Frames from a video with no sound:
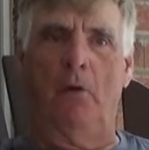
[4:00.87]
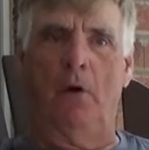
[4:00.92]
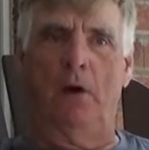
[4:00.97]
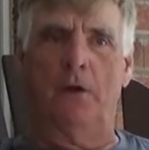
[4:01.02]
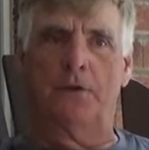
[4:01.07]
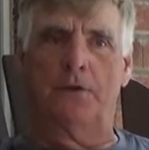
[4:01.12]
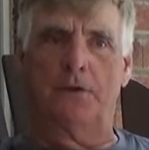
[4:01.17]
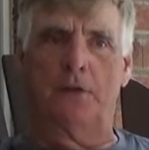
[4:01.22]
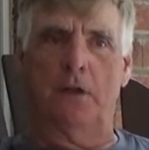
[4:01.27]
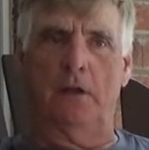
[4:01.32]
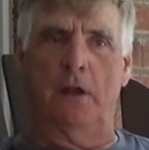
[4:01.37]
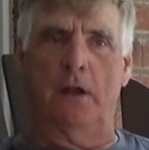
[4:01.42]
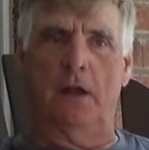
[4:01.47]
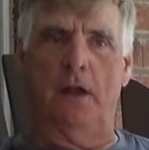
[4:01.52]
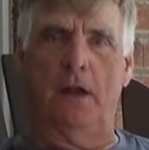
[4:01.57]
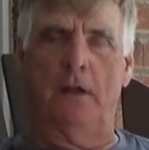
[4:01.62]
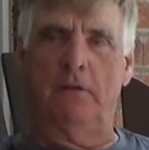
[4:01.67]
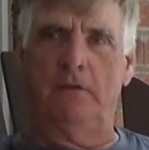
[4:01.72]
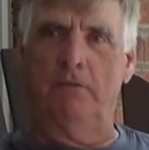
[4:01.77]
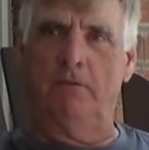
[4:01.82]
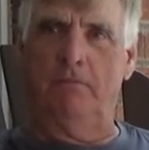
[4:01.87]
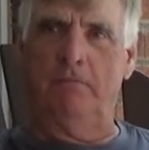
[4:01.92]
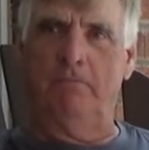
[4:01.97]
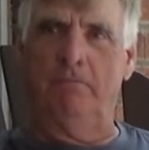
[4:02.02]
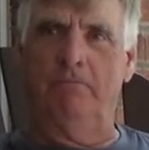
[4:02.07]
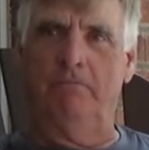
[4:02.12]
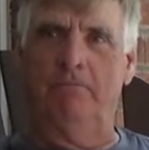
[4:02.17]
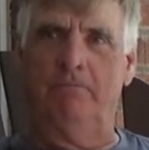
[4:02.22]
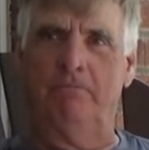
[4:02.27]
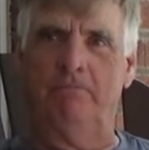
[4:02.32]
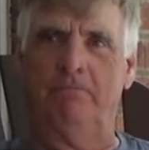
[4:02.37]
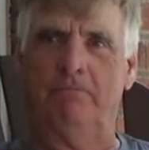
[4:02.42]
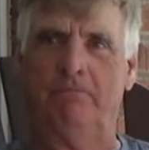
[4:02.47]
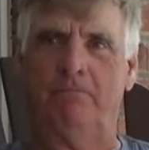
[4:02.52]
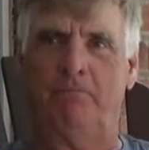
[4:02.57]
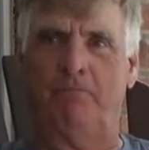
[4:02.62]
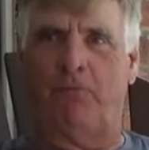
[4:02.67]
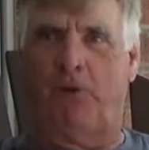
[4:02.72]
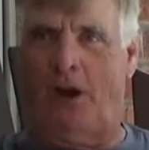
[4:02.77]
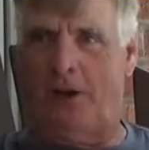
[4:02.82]
I was the head
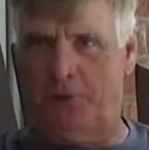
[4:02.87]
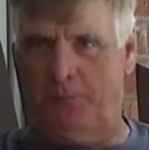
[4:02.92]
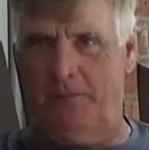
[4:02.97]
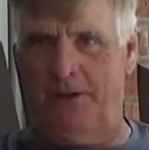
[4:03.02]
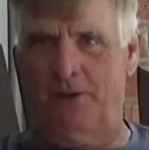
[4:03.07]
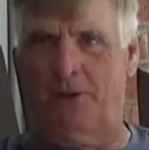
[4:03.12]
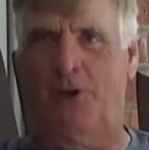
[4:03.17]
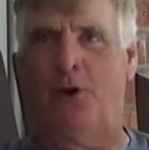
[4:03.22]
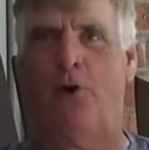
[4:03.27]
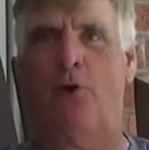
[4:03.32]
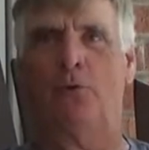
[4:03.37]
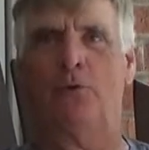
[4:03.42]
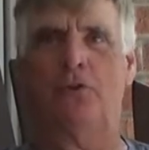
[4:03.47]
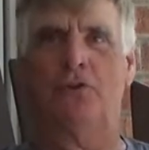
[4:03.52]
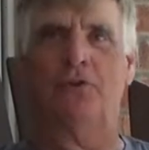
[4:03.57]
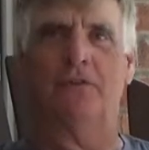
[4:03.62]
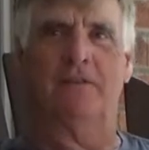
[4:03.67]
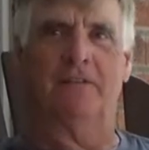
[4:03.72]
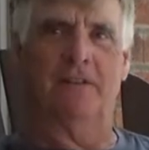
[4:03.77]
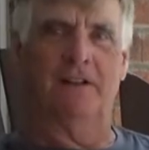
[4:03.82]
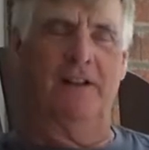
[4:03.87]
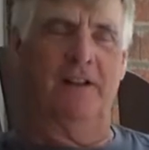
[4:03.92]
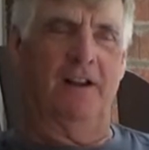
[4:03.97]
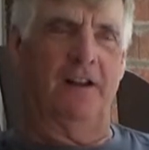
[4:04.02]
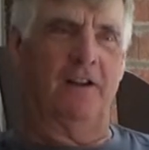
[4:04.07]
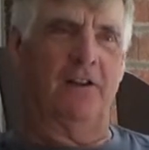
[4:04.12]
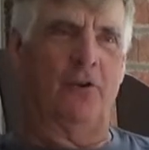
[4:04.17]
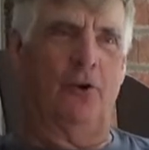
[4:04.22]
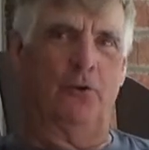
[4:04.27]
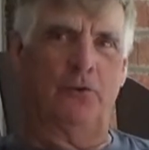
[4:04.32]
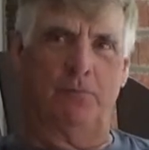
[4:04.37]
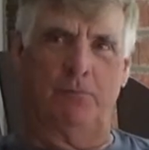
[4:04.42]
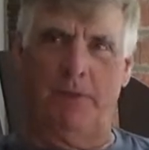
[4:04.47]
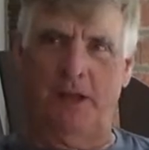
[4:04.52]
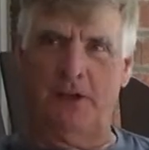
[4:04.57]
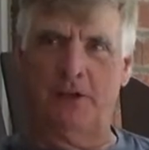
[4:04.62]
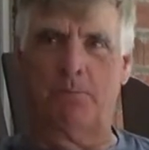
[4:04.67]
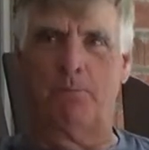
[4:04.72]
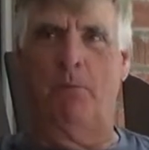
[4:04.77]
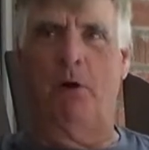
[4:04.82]
freshman coach
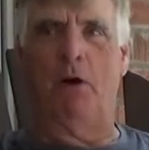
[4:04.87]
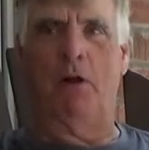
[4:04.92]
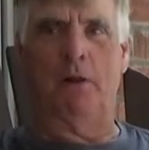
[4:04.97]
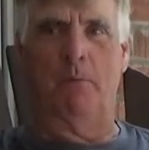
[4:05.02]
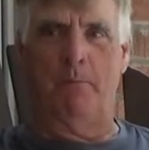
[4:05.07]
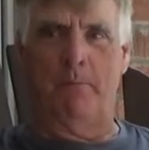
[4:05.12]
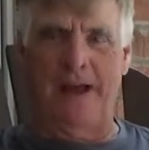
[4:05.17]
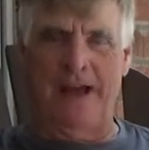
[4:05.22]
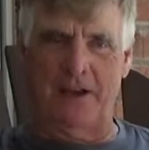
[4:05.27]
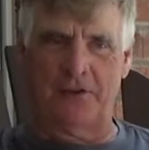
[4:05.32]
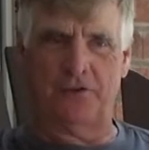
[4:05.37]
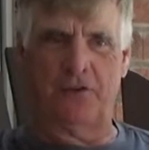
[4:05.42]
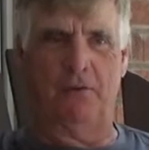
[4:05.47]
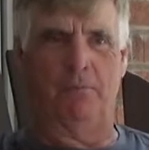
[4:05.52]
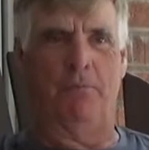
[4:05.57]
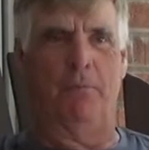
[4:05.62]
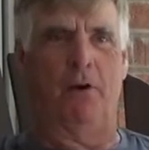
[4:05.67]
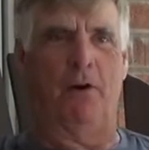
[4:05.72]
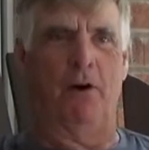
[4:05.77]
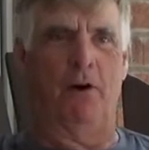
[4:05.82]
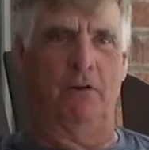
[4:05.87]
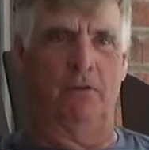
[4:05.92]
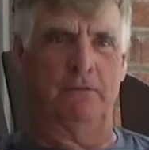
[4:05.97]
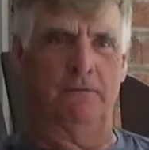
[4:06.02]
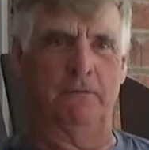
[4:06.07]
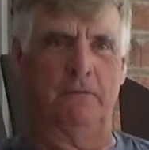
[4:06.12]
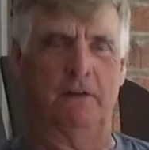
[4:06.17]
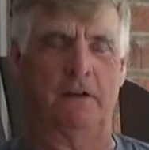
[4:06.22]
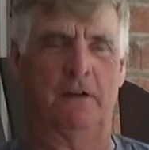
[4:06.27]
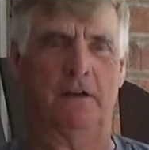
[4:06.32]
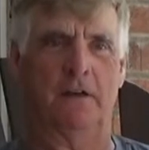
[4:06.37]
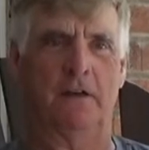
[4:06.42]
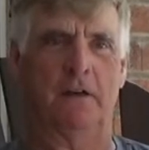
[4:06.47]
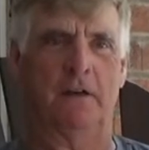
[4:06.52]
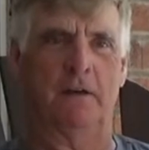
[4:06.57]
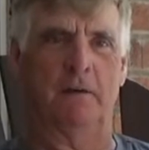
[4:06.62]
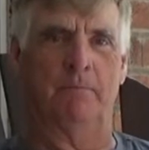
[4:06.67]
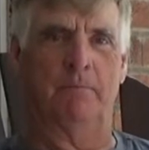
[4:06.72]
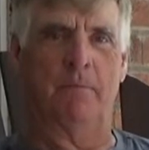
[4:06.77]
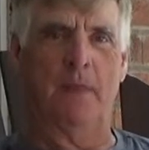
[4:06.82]
Okay. Coached baseball and basketball.
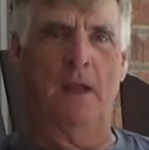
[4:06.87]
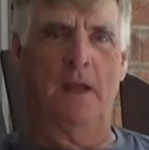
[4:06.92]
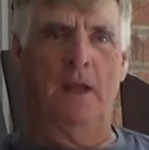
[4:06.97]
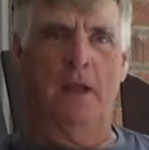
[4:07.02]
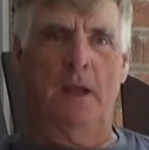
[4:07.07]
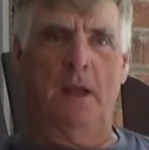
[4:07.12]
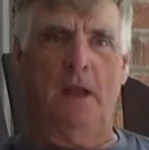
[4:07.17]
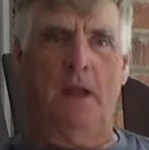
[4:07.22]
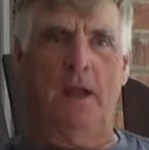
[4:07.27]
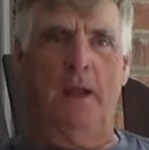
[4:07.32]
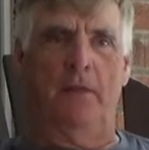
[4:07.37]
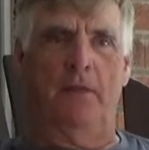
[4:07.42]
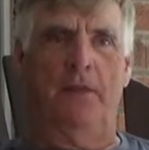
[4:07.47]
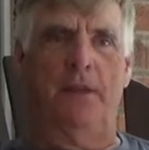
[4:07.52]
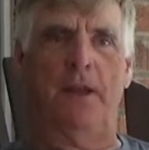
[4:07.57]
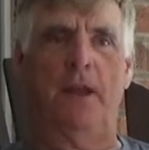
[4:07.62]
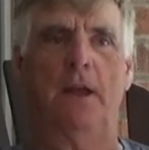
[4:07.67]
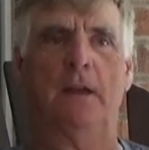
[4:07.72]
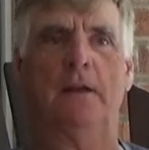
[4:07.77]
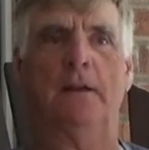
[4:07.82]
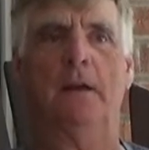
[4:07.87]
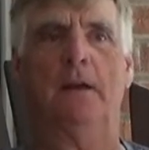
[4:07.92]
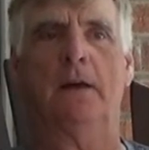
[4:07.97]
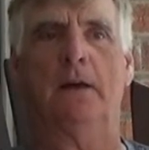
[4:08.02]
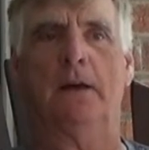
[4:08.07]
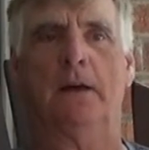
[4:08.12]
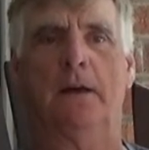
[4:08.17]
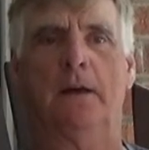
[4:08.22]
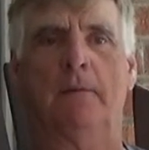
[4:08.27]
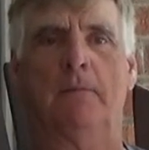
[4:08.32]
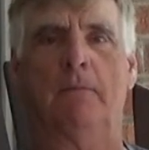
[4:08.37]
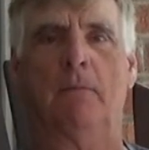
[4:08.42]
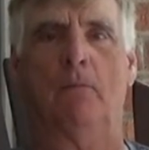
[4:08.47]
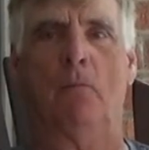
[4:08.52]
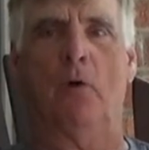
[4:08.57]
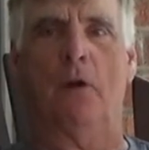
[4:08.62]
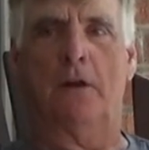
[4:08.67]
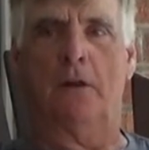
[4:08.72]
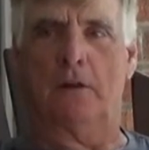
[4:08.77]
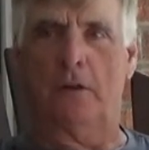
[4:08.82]
Um, mm-hmm. And then
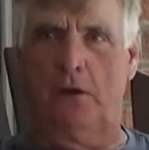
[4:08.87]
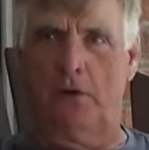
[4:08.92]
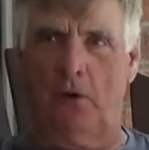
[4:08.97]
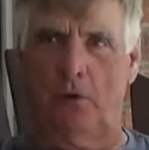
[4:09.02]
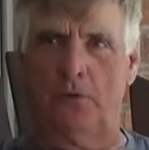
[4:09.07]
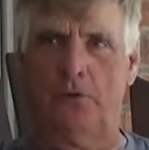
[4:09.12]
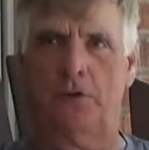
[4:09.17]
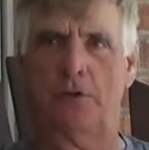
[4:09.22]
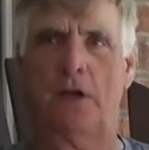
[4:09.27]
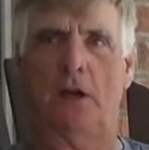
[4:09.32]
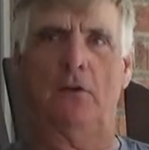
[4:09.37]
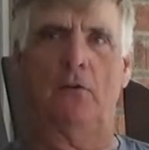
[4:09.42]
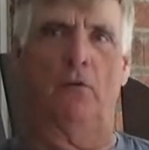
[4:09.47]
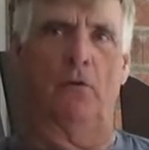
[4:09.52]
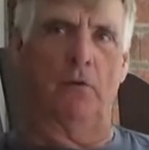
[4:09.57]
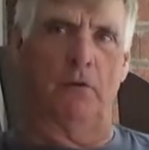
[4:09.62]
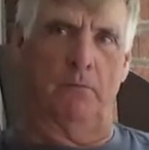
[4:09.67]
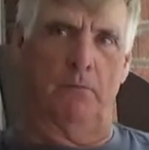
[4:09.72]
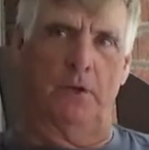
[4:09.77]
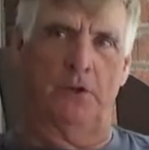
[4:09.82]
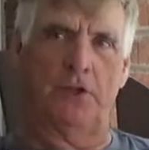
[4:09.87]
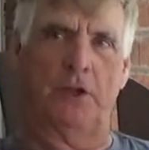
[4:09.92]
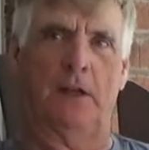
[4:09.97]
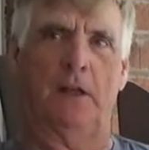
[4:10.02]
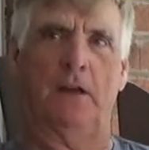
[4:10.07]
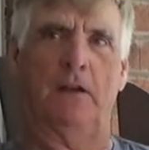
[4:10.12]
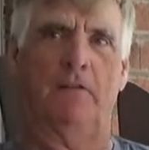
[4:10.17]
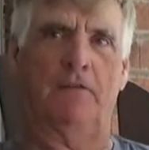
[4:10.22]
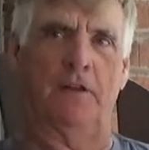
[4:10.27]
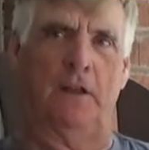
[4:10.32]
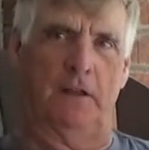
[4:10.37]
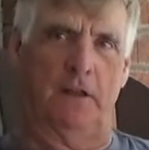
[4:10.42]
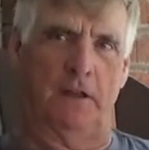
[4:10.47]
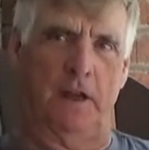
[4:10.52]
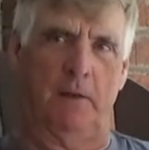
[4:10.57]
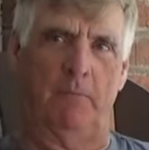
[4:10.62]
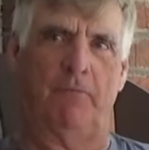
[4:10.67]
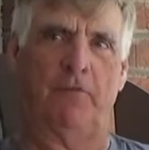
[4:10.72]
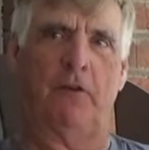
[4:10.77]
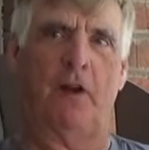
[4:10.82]
uh, one of the coaches at Northern
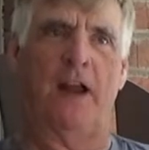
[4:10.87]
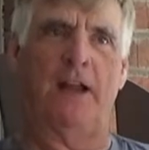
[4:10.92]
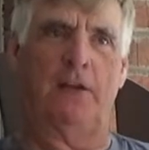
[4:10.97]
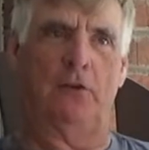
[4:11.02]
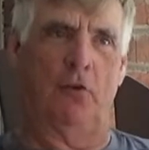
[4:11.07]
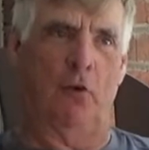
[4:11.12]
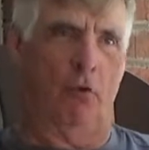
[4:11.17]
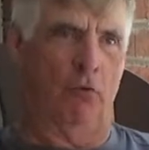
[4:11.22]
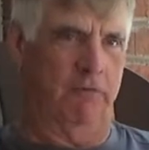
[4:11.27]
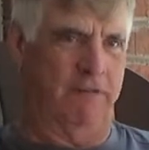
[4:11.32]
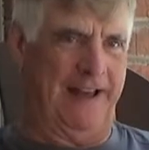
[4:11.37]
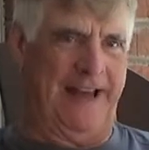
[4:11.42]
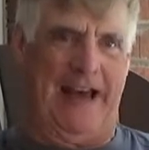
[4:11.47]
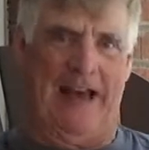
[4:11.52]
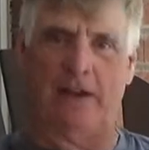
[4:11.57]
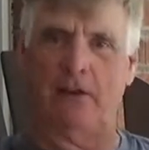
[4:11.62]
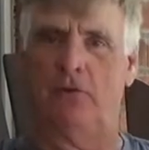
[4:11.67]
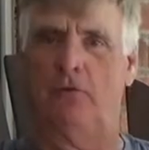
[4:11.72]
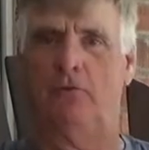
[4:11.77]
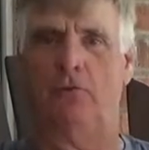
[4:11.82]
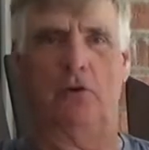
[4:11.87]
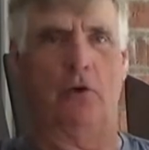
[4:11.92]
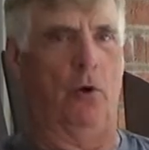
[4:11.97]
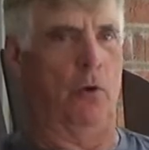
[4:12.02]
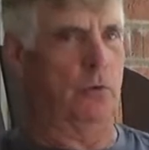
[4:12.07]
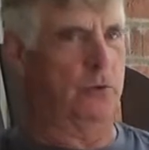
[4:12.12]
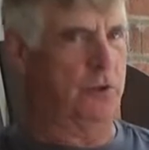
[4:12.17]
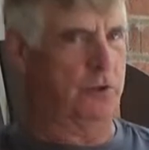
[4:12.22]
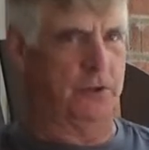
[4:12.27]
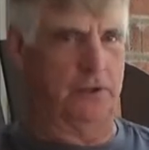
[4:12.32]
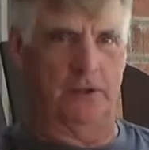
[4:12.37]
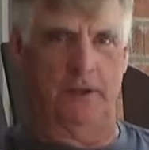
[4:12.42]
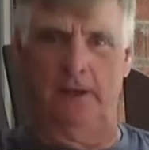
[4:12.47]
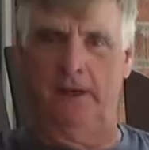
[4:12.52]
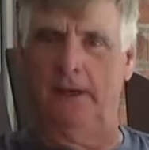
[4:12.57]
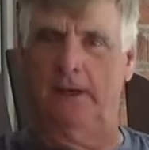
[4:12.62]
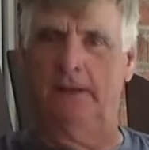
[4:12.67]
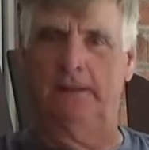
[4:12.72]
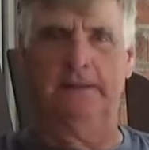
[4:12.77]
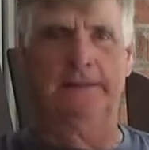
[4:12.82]
Michigan, a fellow named Frank Novak, who
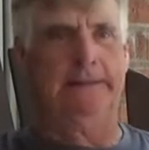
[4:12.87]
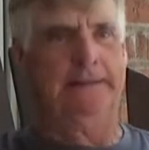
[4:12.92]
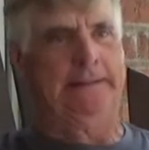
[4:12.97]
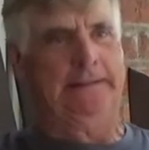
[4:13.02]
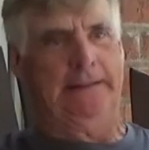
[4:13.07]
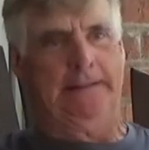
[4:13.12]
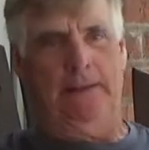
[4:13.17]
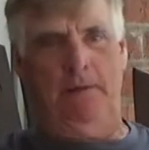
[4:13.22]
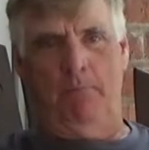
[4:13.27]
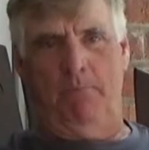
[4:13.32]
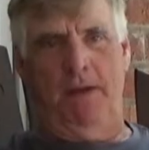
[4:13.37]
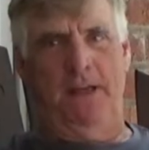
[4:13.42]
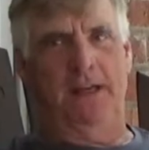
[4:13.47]
coached uh,